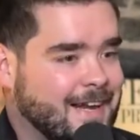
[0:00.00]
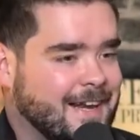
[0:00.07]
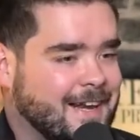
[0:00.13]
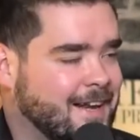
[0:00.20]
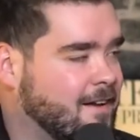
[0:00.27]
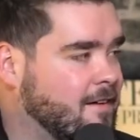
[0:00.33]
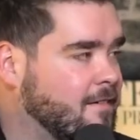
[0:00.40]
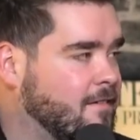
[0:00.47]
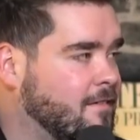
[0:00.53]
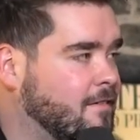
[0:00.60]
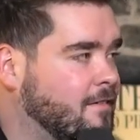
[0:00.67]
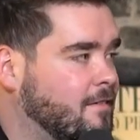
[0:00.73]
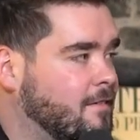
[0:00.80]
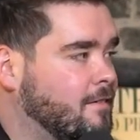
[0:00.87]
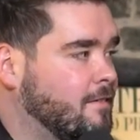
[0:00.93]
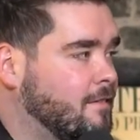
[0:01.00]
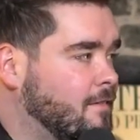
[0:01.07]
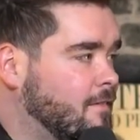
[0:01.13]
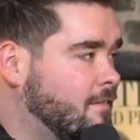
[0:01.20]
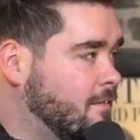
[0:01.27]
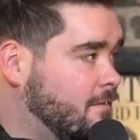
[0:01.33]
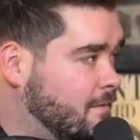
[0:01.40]

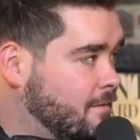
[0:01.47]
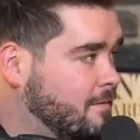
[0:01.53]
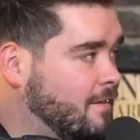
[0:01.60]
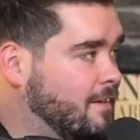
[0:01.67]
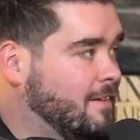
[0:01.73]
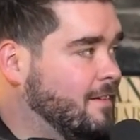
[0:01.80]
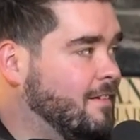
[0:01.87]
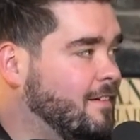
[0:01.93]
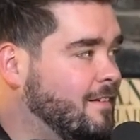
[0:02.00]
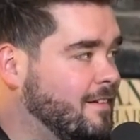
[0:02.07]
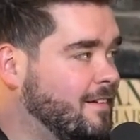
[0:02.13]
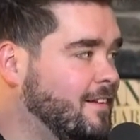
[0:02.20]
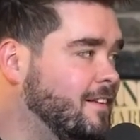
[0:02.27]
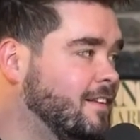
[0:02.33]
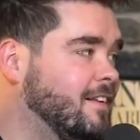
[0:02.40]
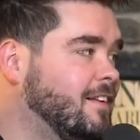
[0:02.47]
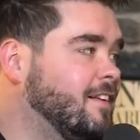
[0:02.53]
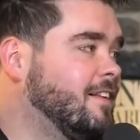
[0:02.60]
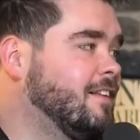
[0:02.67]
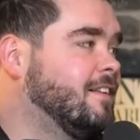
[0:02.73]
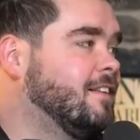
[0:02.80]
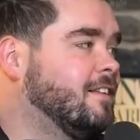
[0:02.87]

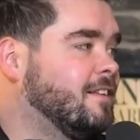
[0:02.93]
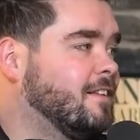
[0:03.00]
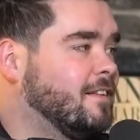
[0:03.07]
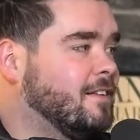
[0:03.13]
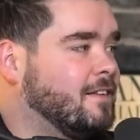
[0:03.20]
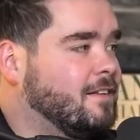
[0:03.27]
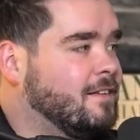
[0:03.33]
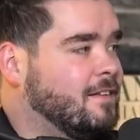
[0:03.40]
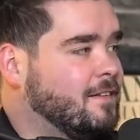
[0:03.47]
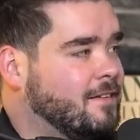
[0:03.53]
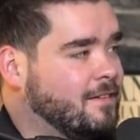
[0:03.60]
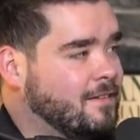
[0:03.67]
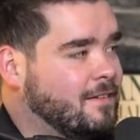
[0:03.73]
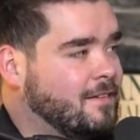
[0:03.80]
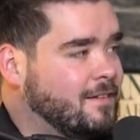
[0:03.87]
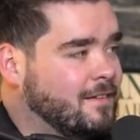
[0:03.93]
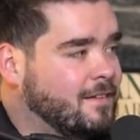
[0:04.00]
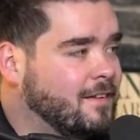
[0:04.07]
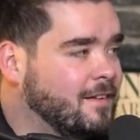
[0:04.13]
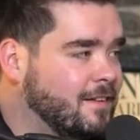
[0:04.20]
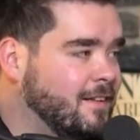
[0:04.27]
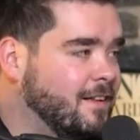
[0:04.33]

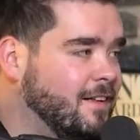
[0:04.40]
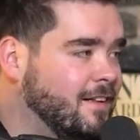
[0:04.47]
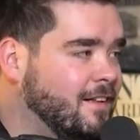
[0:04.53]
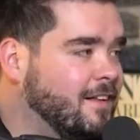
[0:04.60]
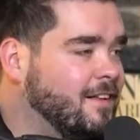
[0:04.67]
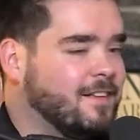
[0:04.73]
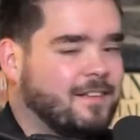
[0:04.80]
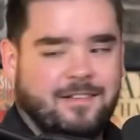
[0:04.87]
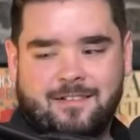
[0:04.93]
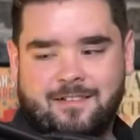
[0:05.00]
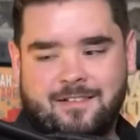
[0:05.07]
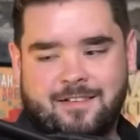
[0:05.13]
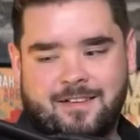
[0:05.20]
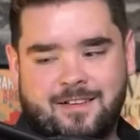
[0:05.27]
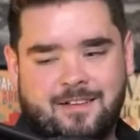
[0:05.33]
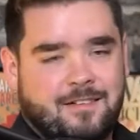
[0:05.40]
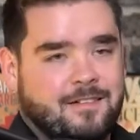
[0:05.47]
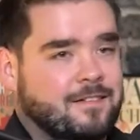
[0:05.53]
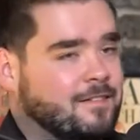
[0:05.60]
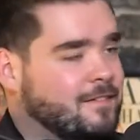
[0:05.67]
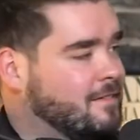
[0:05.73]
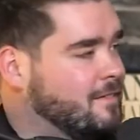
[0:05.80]

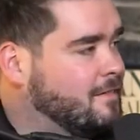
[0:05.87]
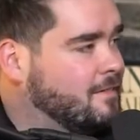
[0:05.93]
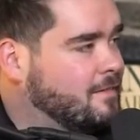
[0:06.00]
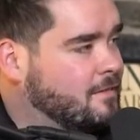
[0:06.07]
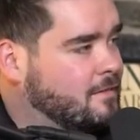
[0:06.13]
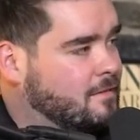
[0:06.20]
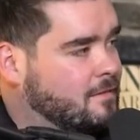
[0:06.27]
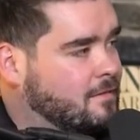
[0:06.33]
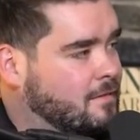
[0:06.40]
No words are spoken by the person on screen.